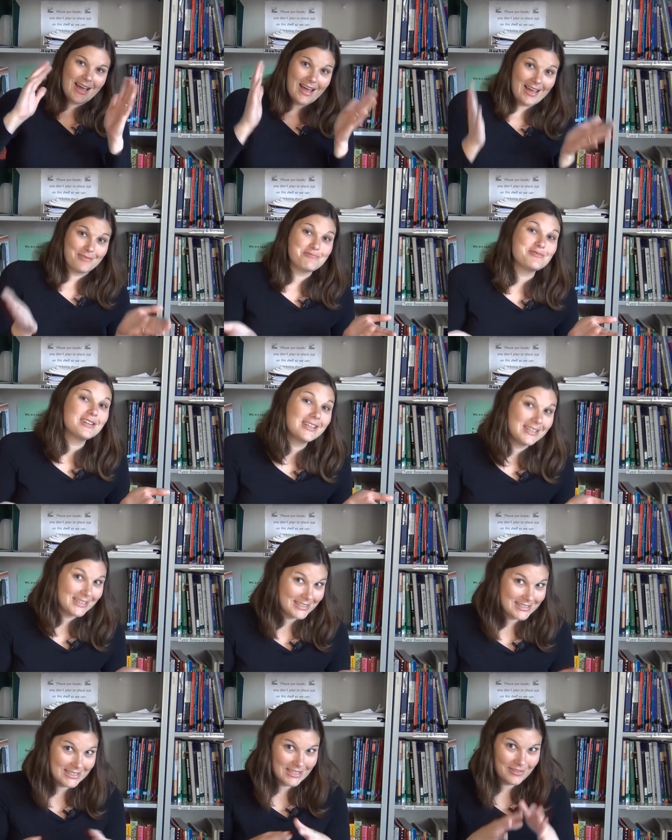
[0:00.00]
I really
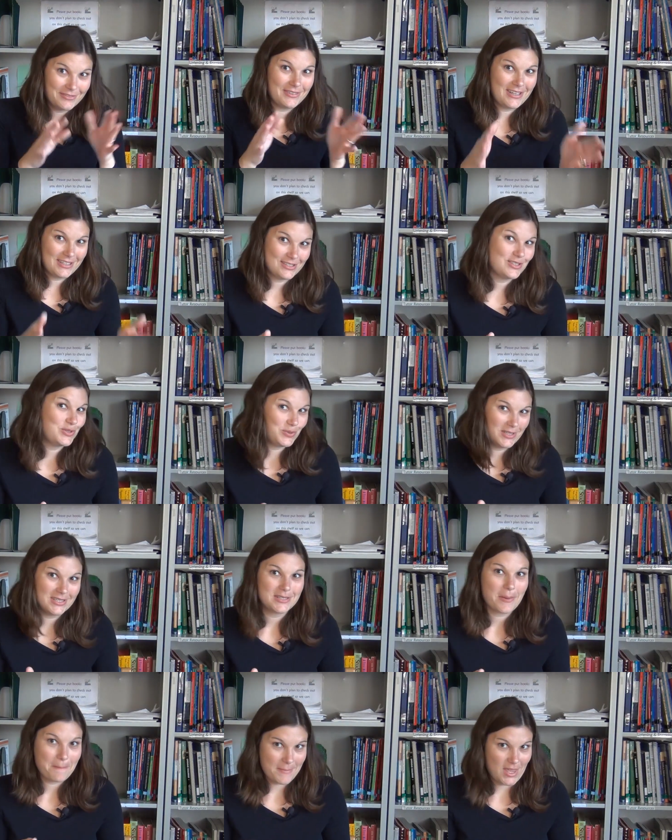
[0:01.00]
like to give
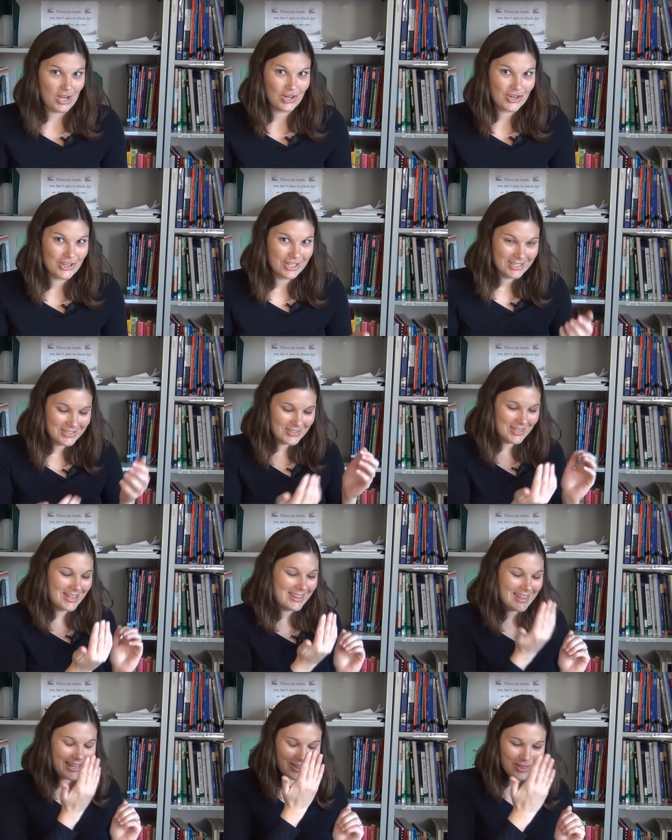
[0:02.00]
students a mirror so
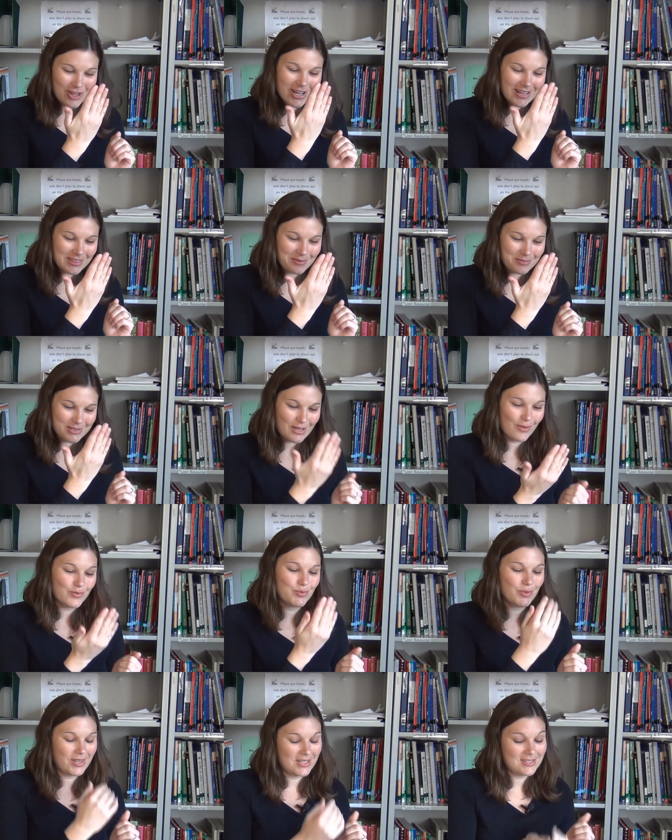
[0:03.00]
that they can look at
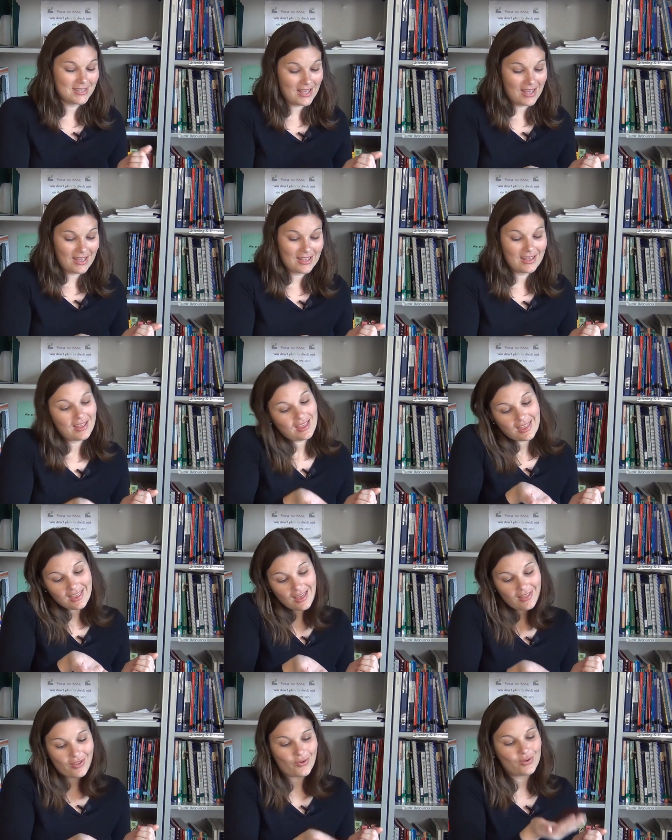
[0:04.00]
themselves while they say
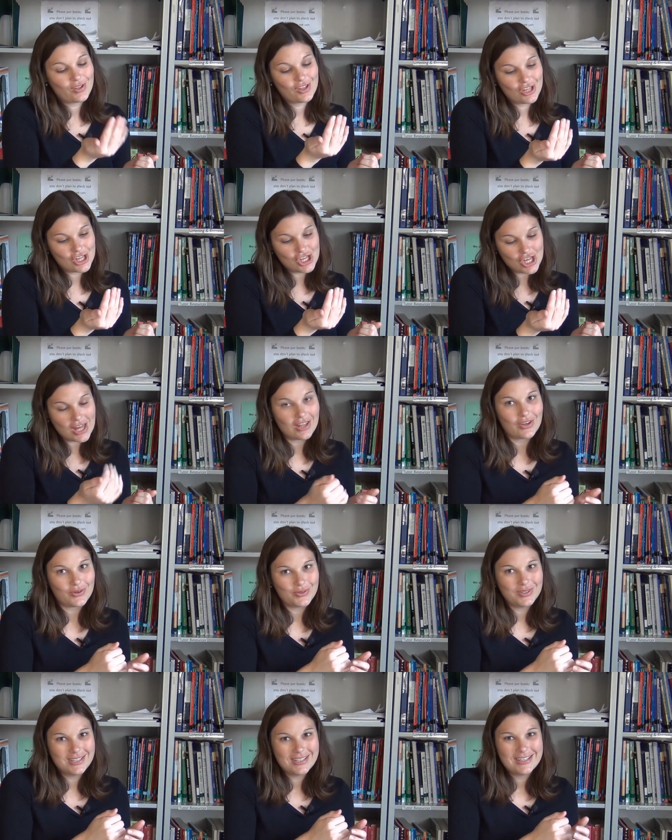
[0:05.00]
yellow,
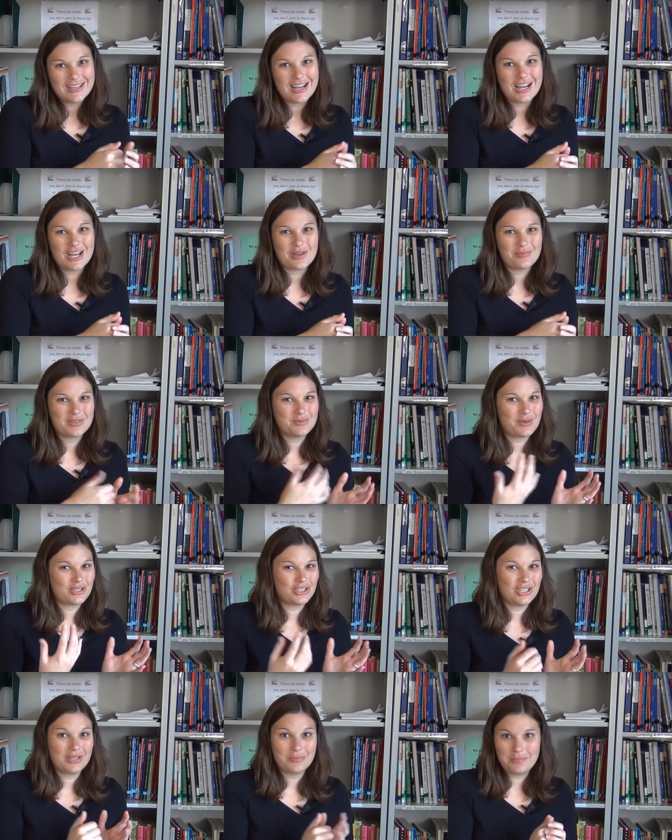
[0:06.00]
jello,
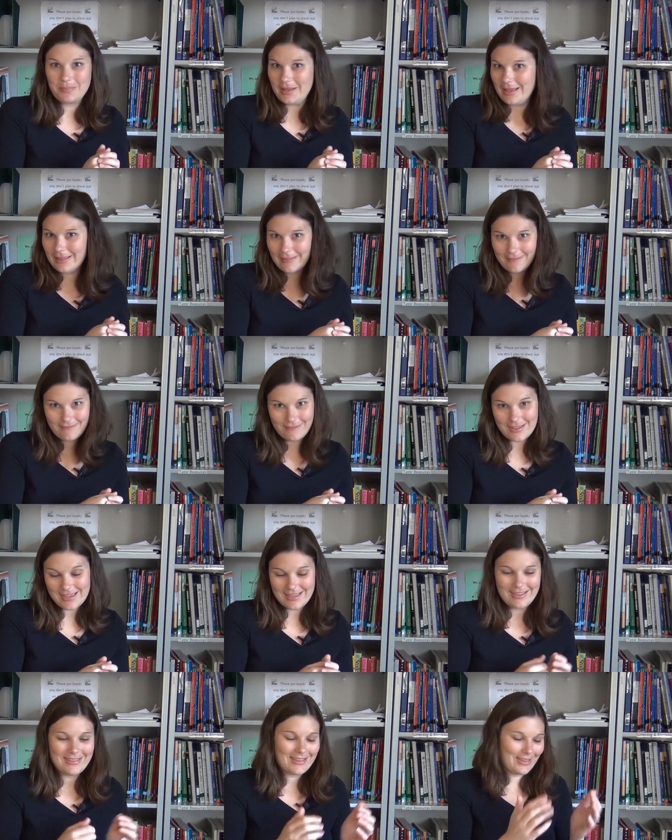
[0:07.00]
especially the B and the
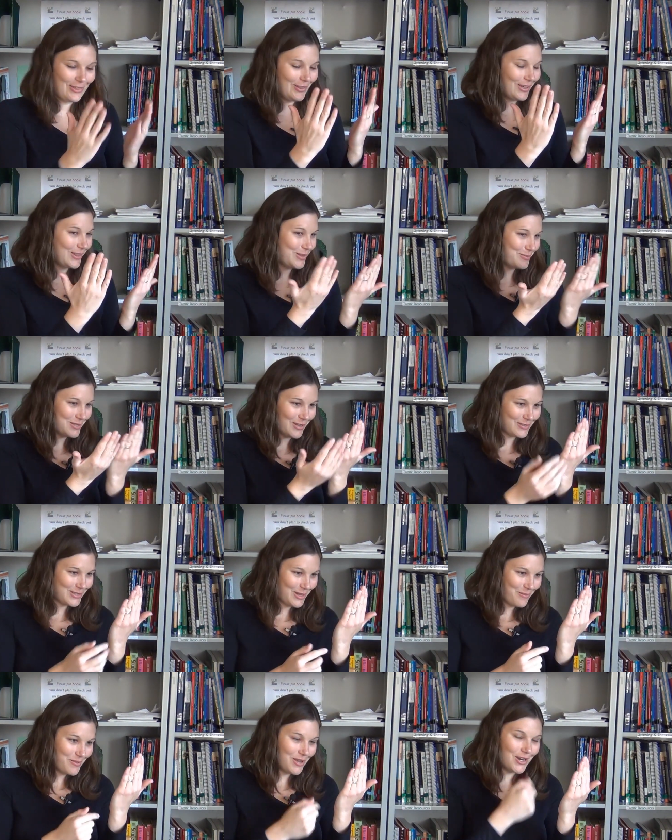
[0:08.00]
V. They can look at themselves
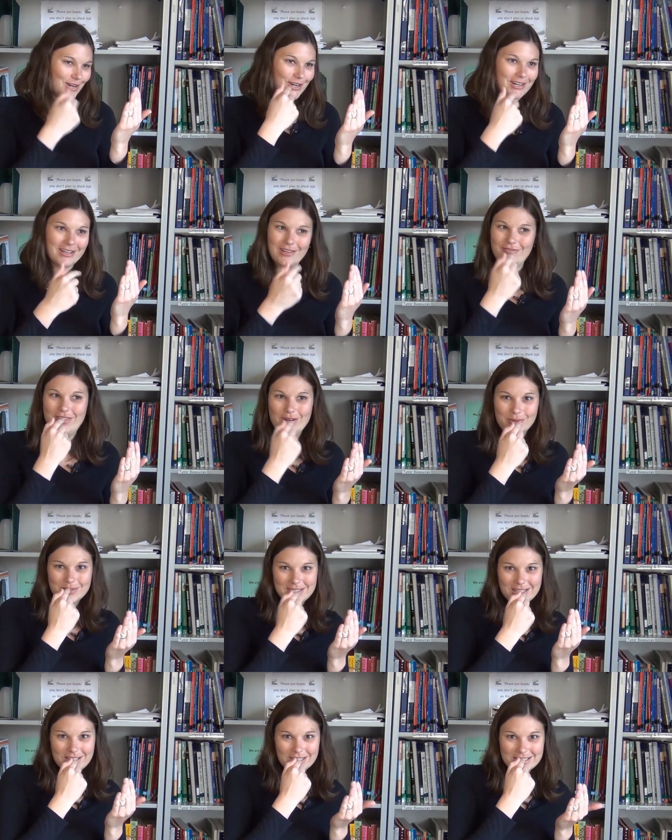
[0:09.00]
in the mirror. If they don't
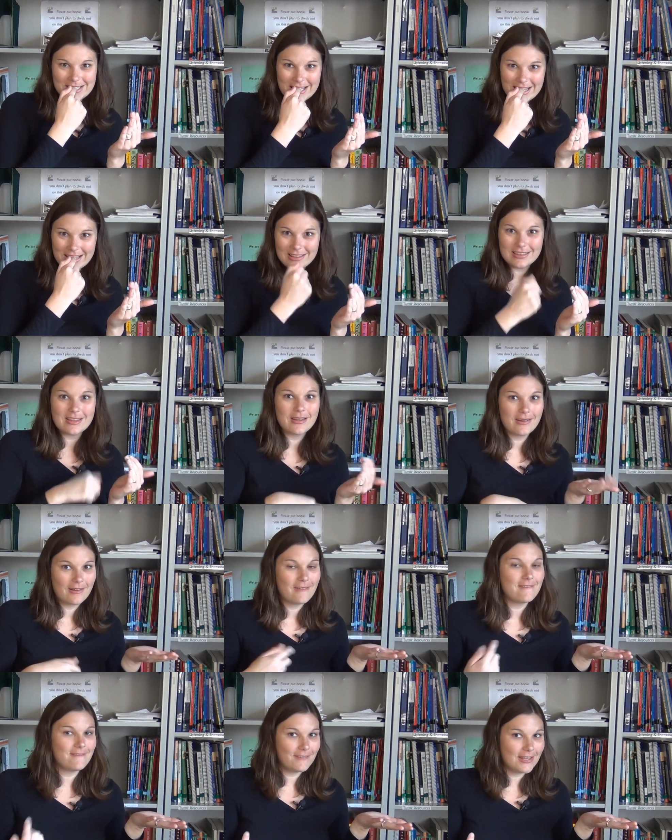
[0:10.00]
see their teeth,
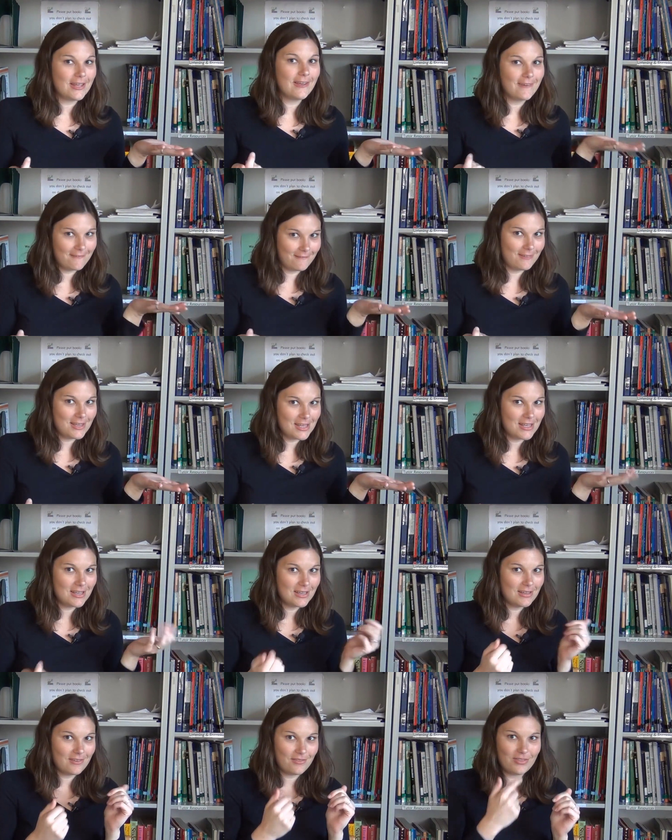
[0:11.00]
V,
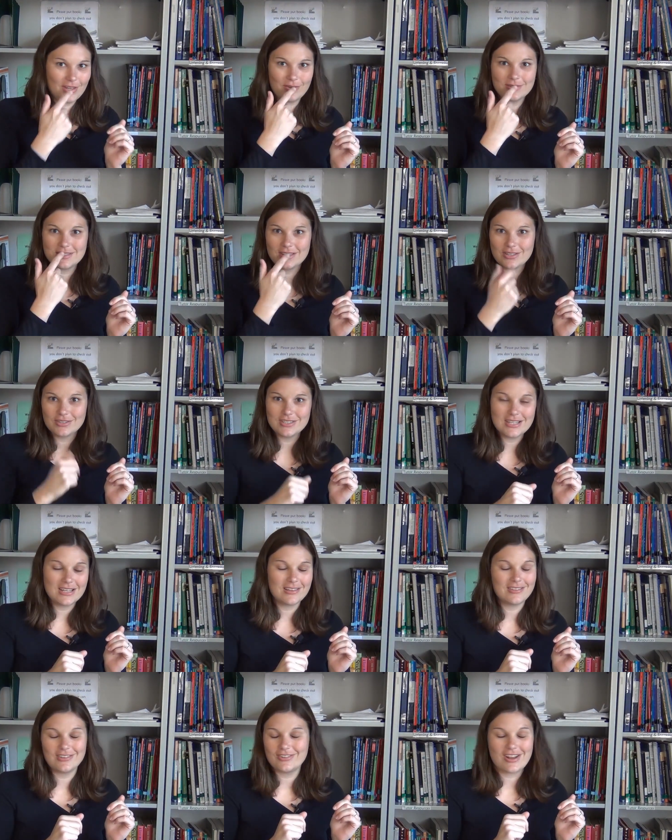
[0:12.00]
V. If they don't see their
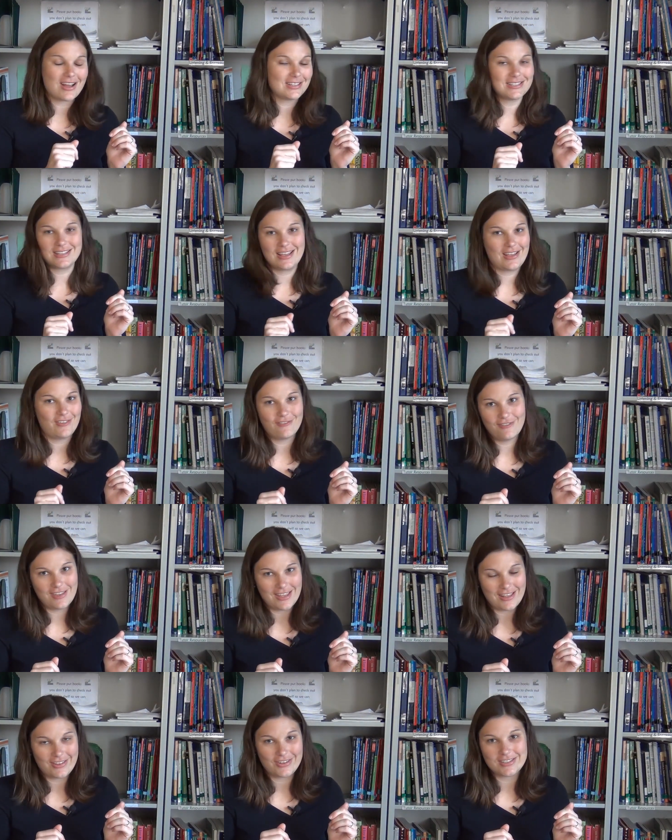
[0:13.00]
teeth, they're not saying
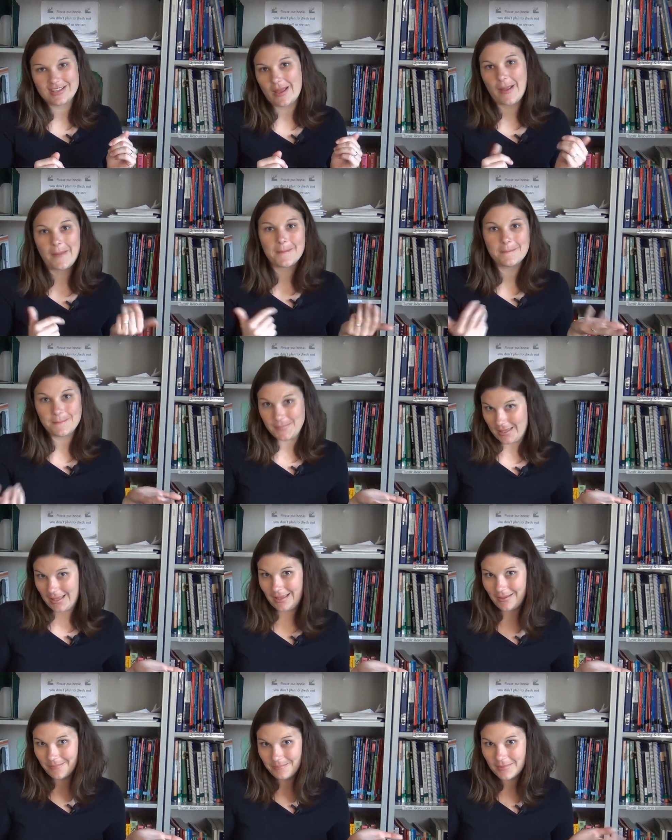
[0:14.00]
V, they're saying
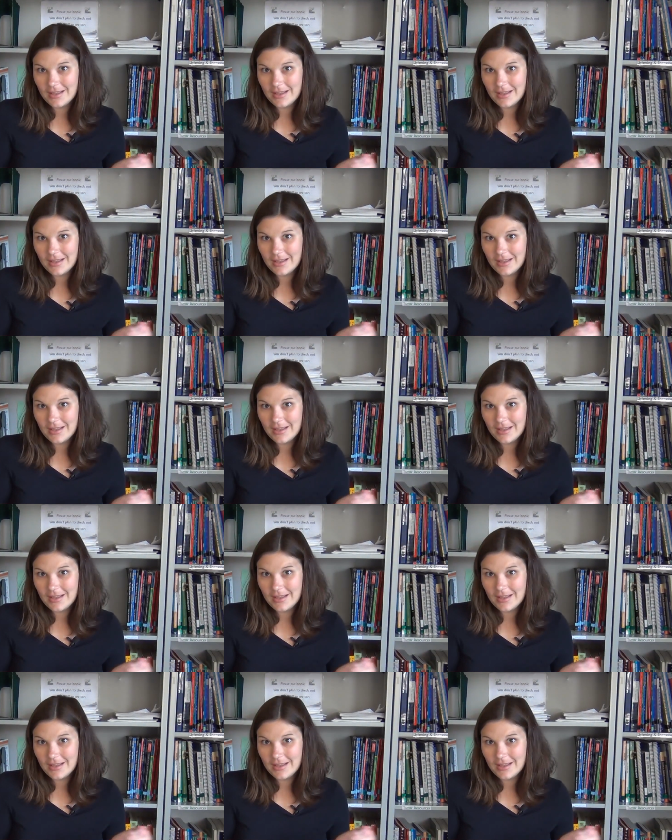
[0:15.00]
B.